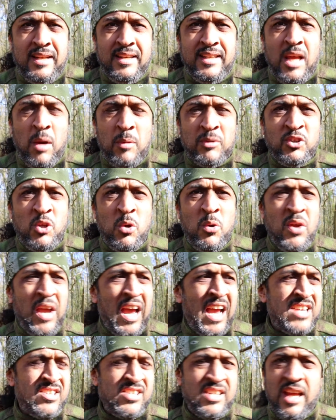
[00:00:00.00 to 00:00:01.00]
Now I do
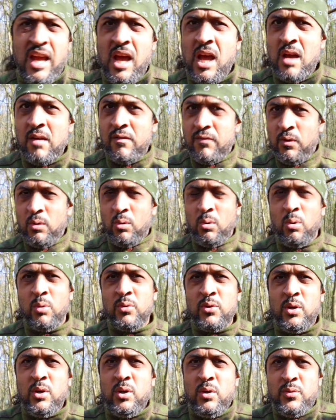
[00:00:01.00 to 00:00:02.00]
actually have all
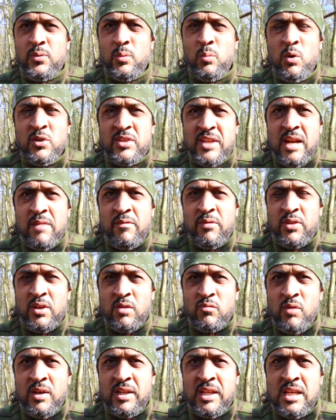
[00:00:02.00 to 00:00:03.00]
the, the wood and
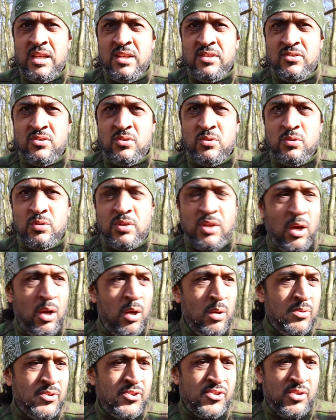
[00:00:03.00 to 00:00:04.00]
everything ready to
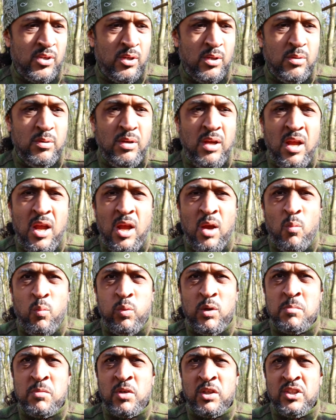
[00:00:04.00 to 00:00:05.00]
go. So
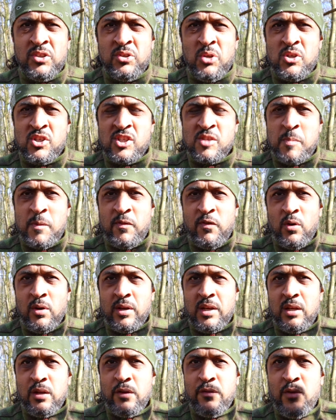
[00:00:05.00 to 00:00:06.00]
what I'm going to do just before I
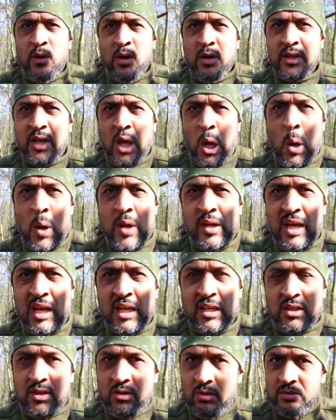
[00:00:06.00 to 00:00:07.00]
get the fire going
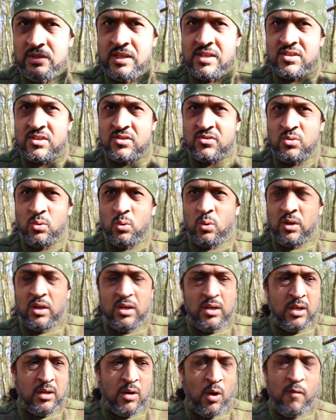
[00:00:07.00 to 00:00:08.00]
and cook this and talk,
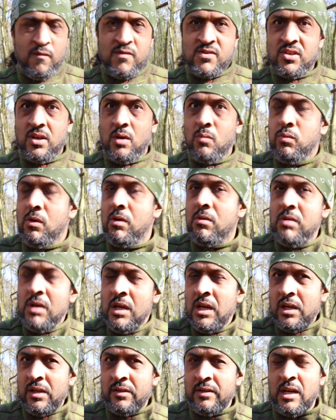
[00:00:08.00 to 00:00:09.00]
uh, obviously I will
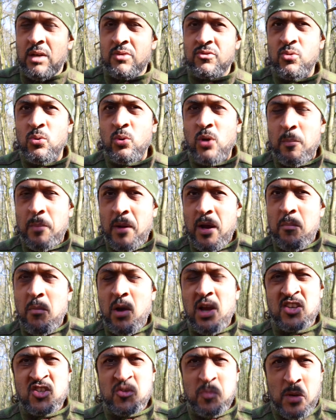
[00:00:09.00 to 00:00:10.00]
now talk about
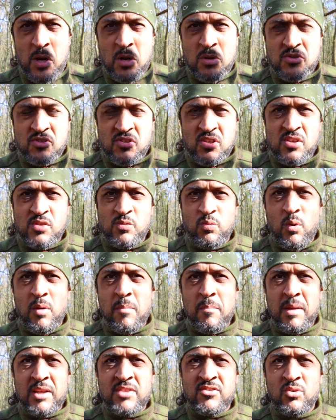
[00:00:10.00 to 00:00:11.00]
my experiences with
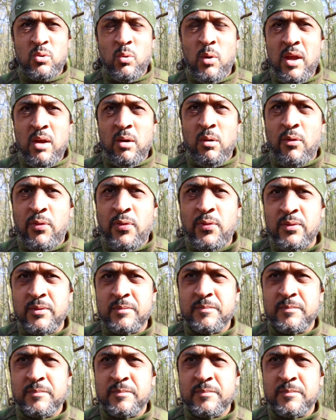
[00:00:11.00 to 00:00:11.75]
mental health.